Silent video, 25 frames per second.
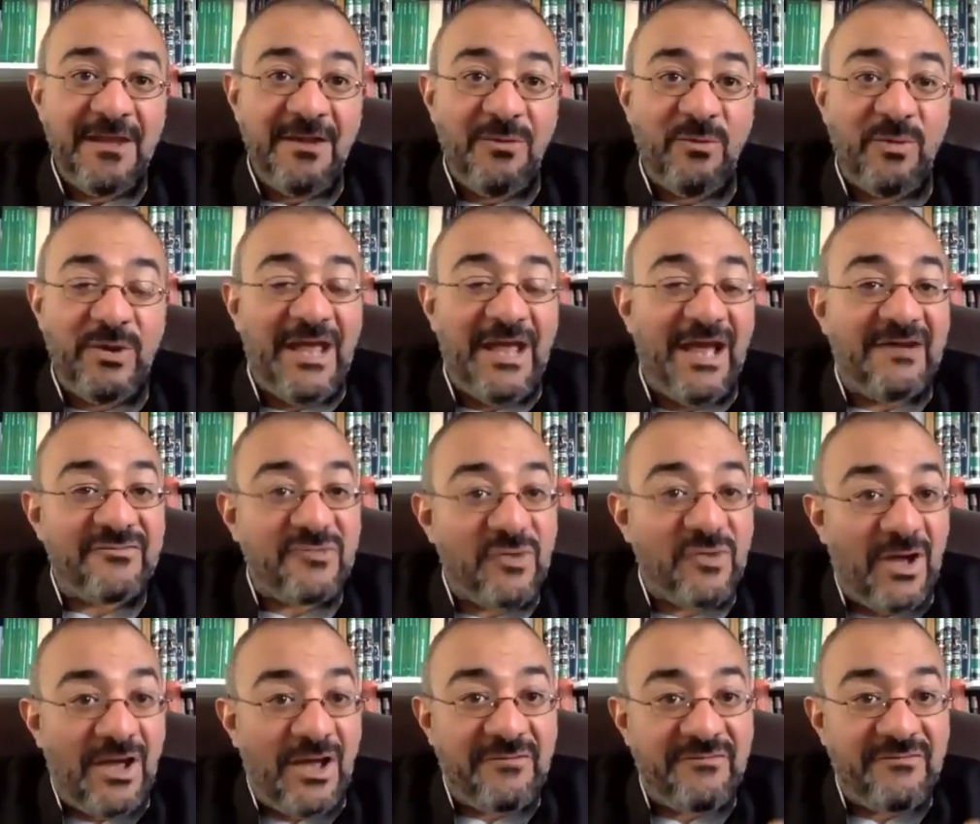We have
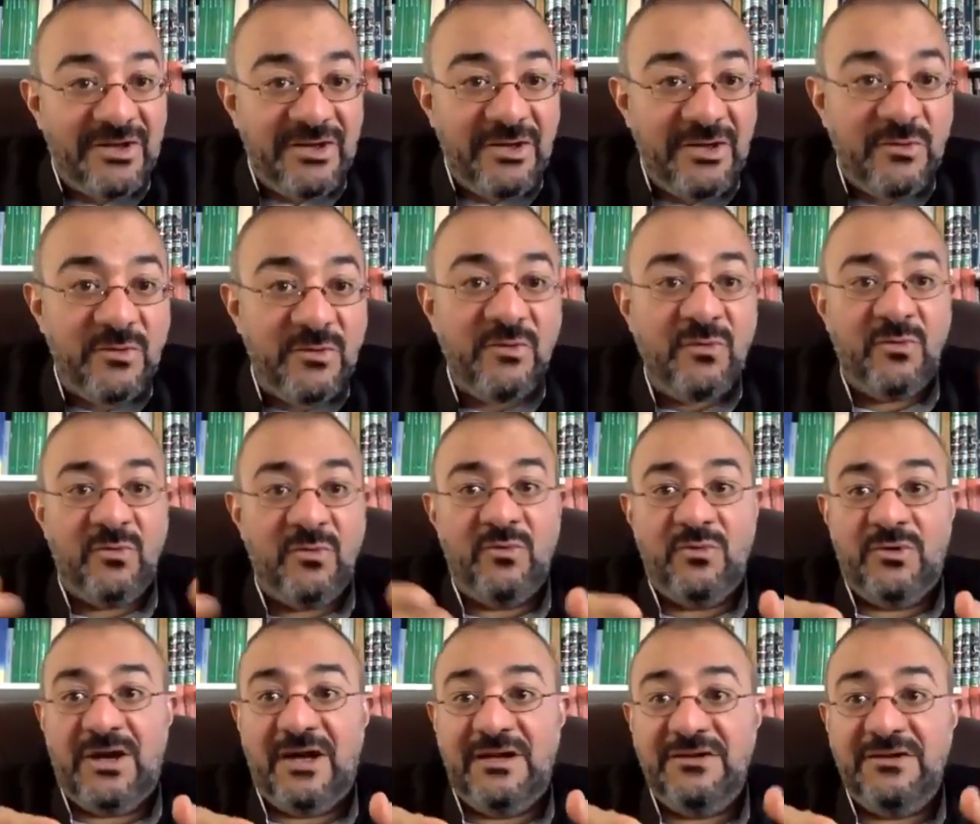to have a
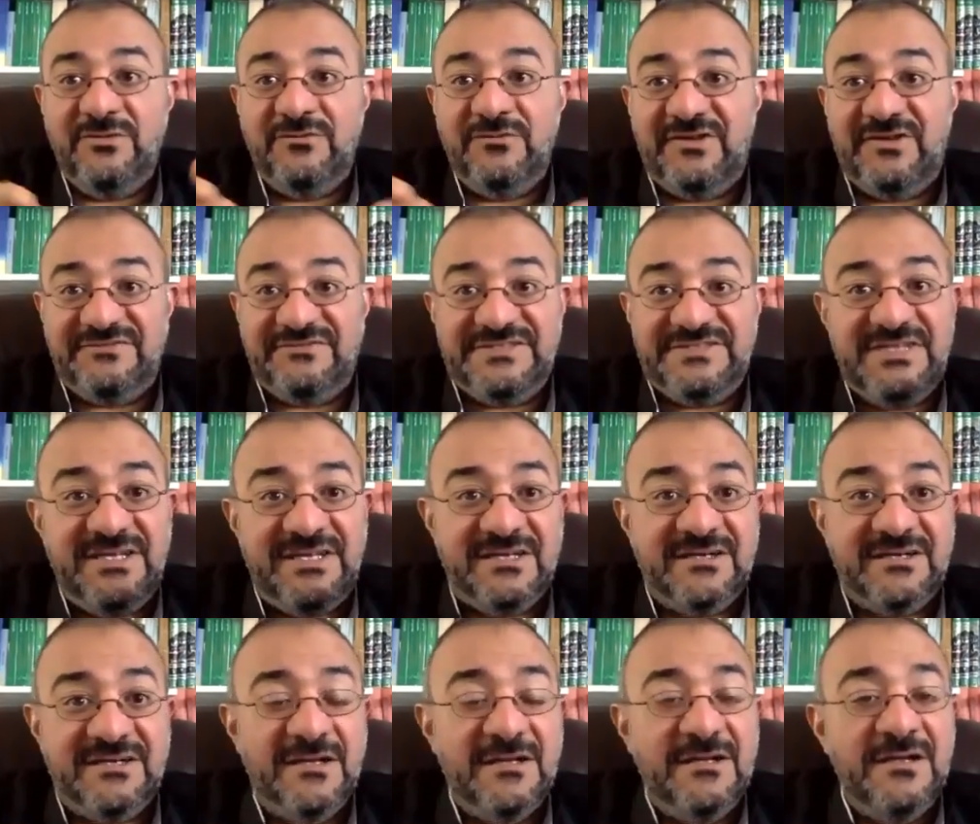new kind of
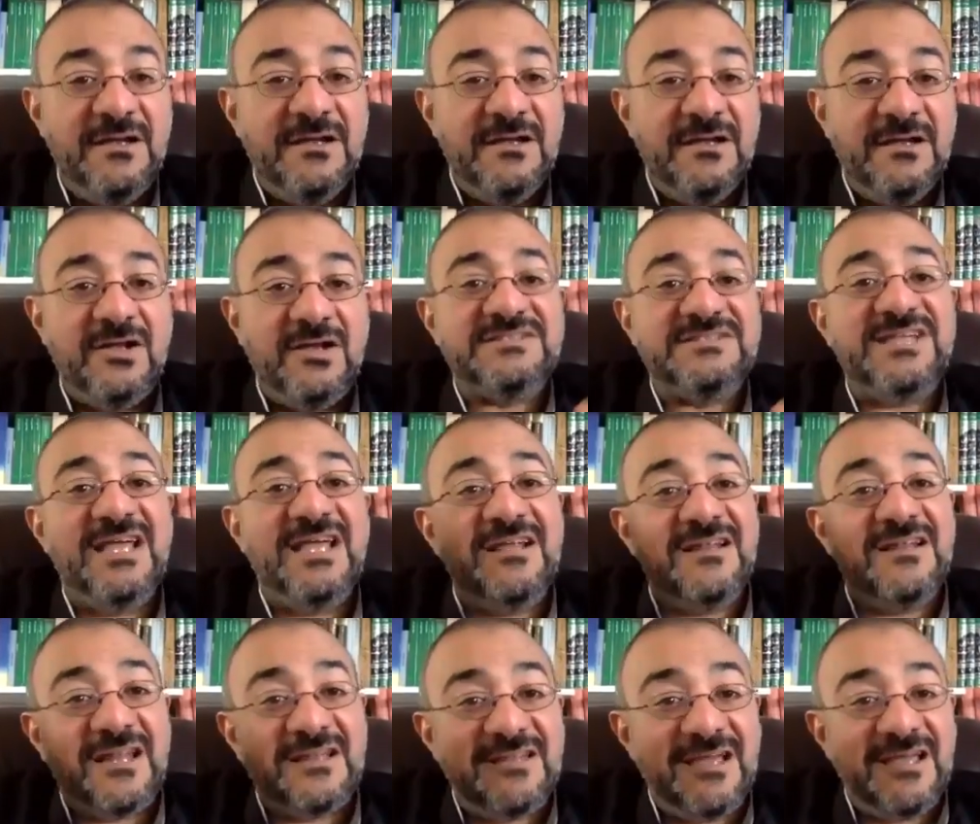tafsir, not
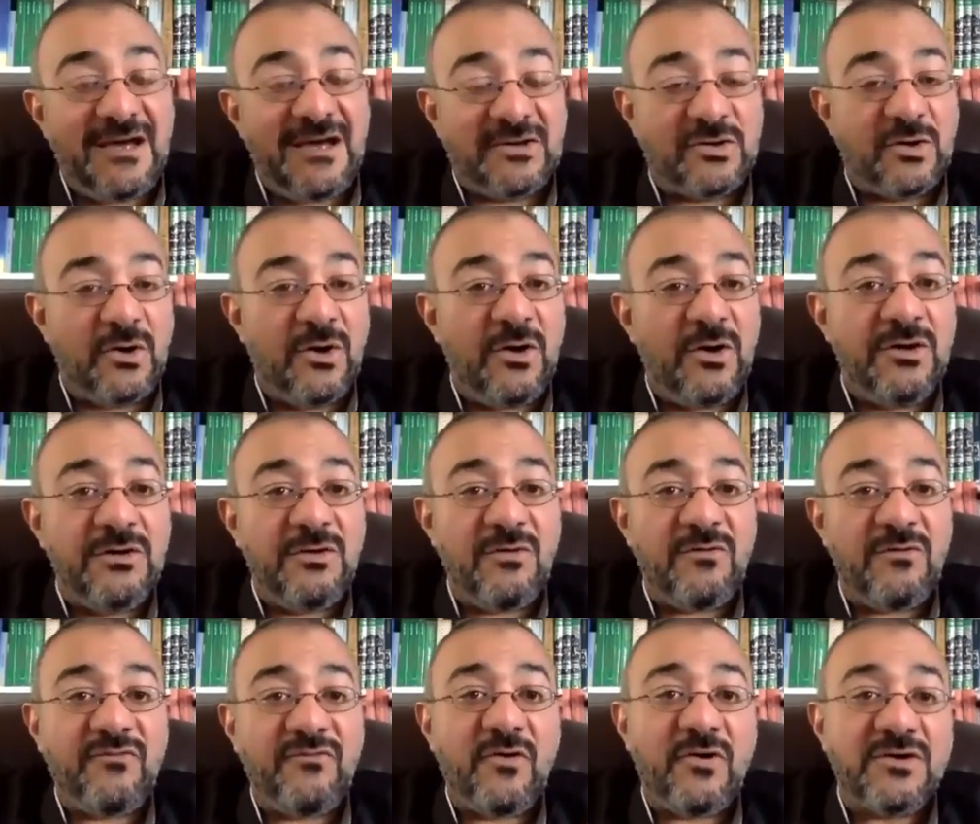saying that they are wrong,
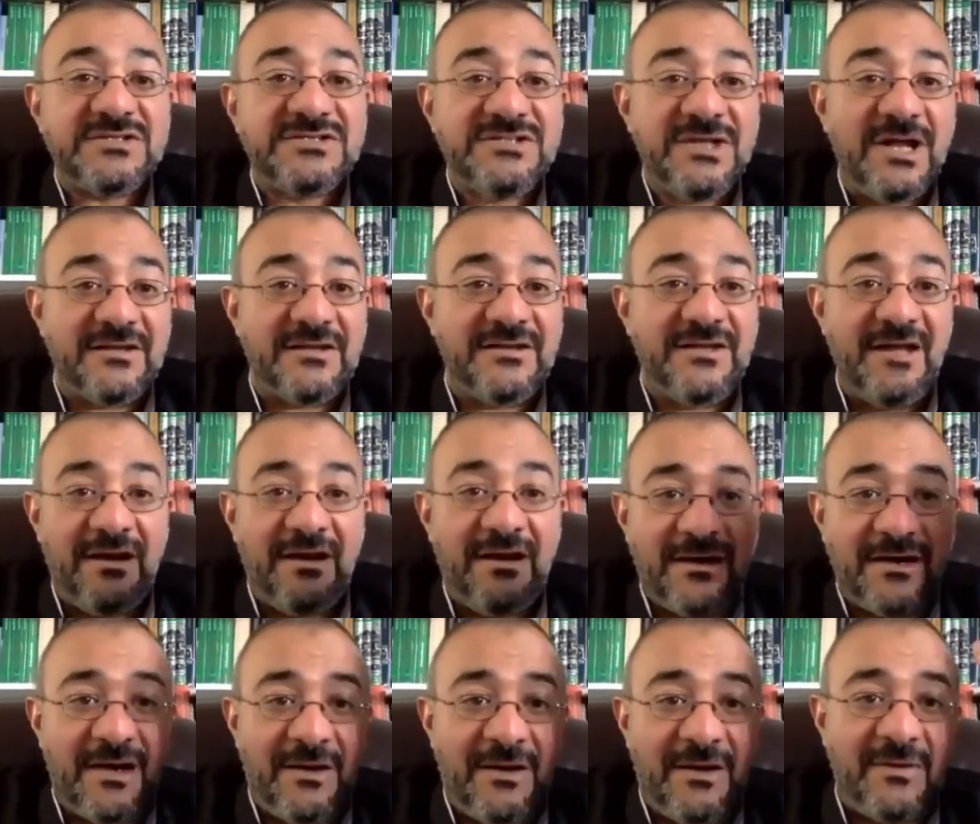of course not, they
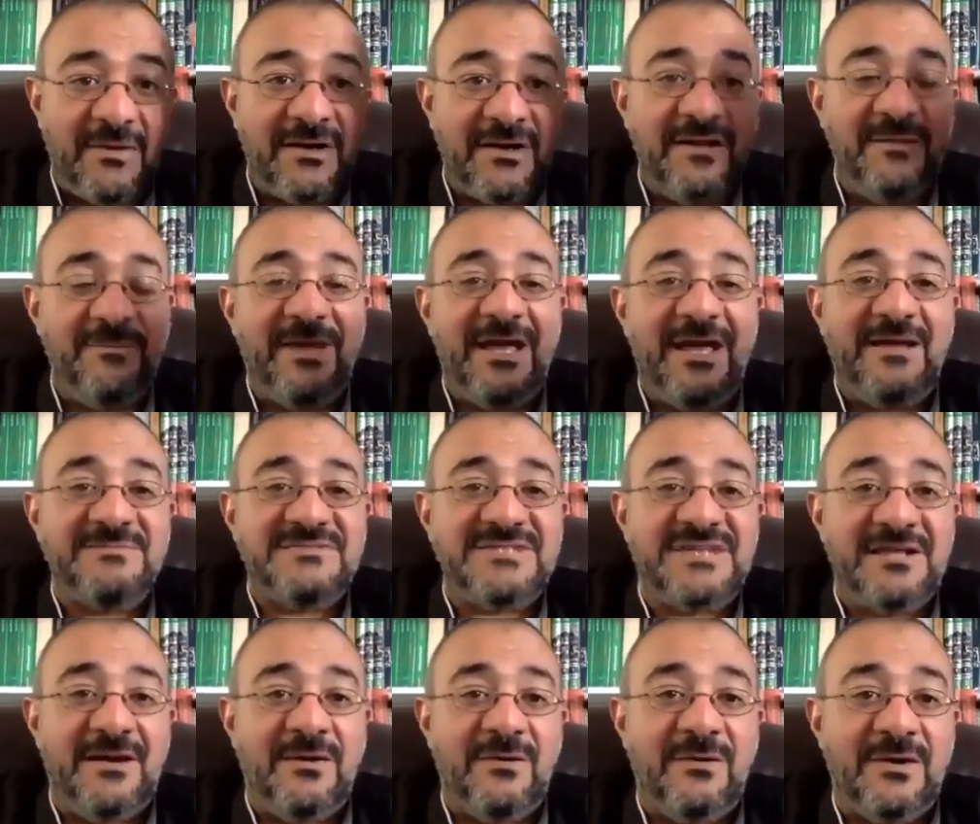are our imams
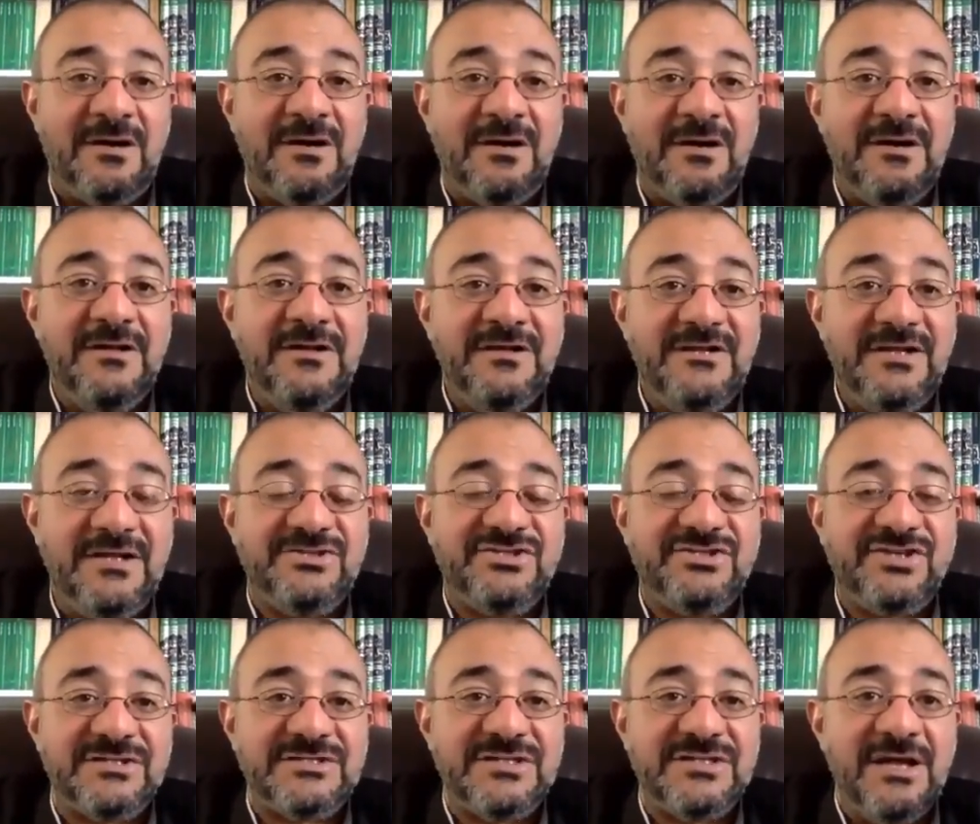and our
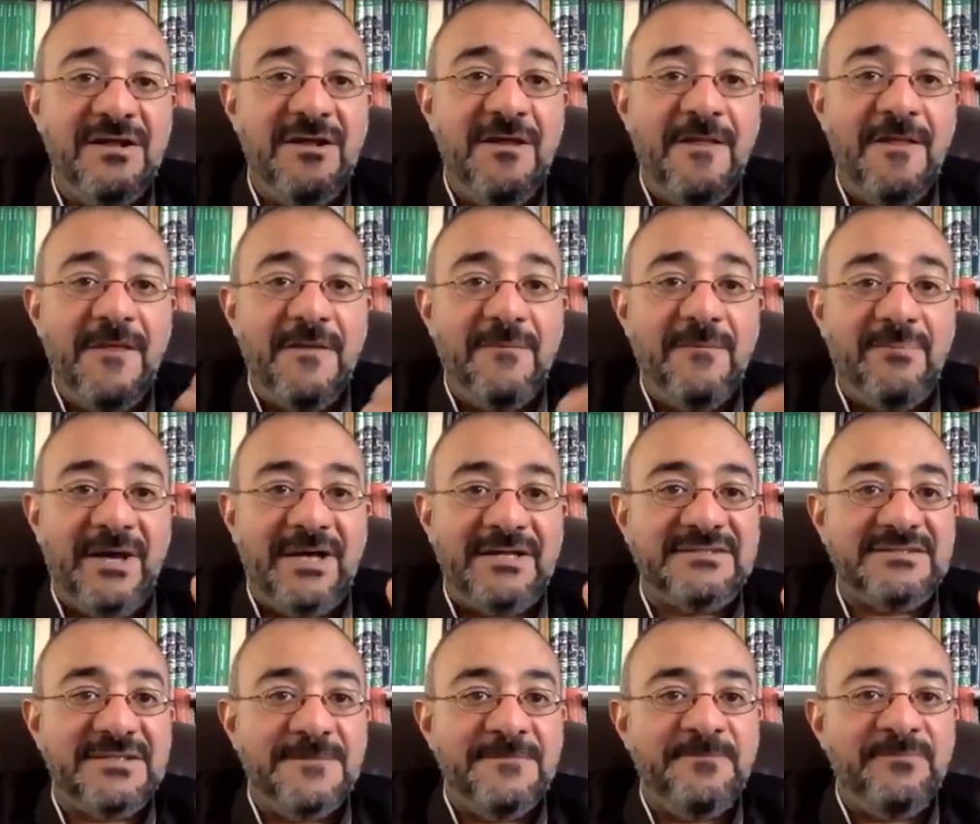teachers,
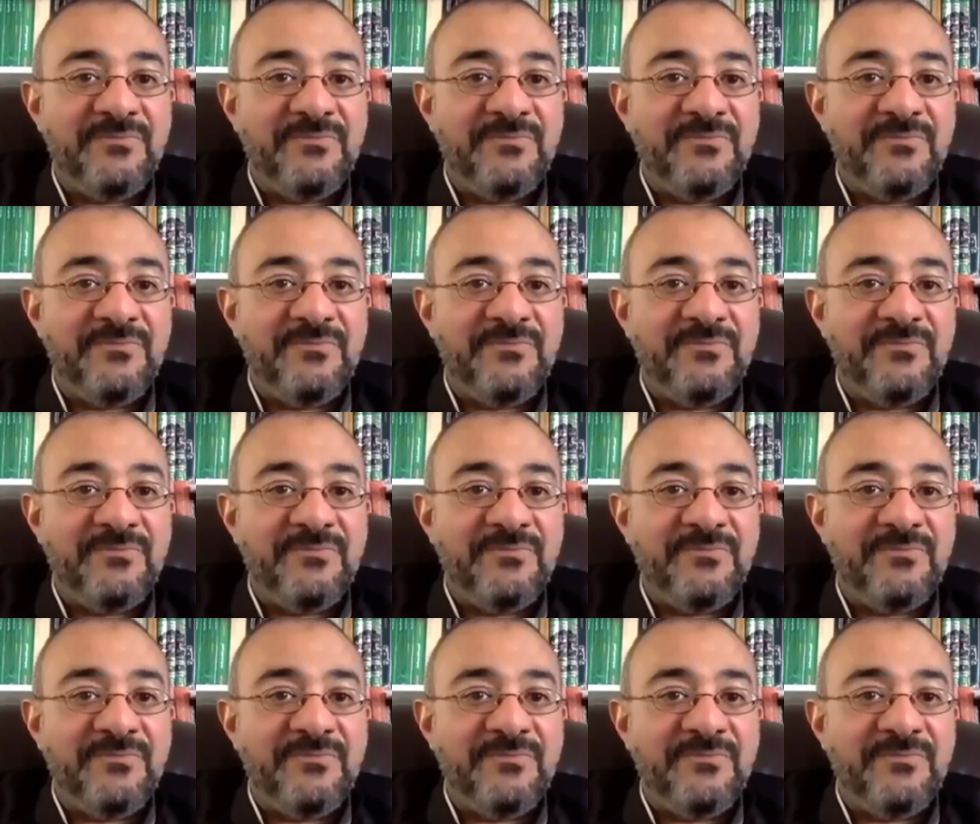but